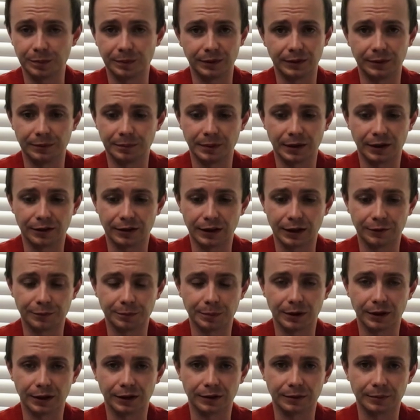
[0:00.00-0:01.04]
be better off
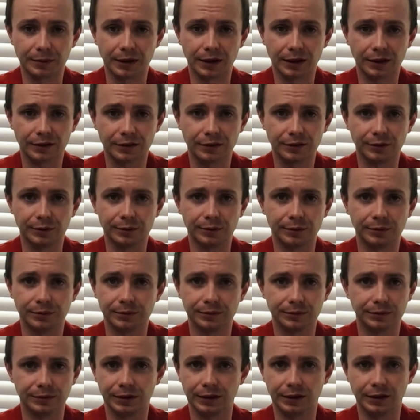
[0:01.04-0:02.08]
buying the Mark 2.
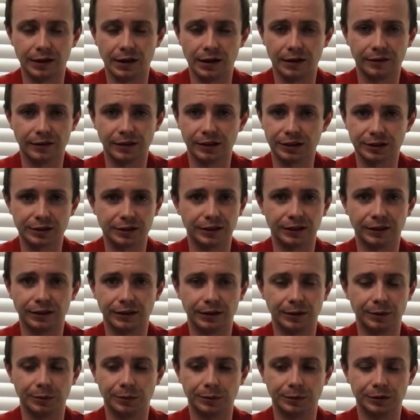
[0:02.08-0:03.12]
Essentially,
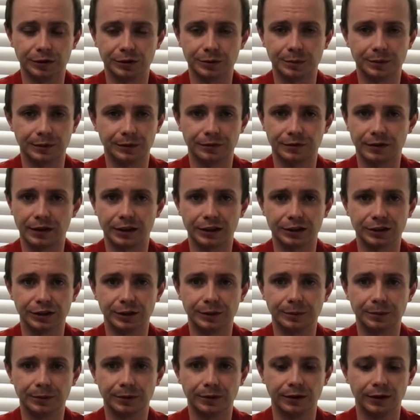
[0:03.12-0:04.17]
it would just be far
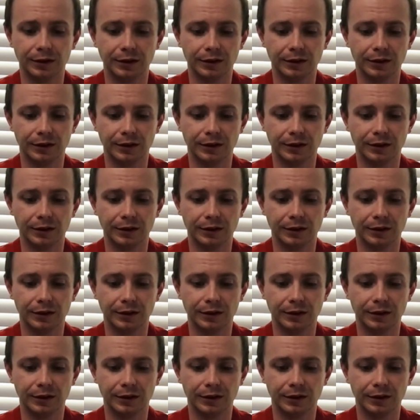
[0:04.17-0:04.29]
cheaper.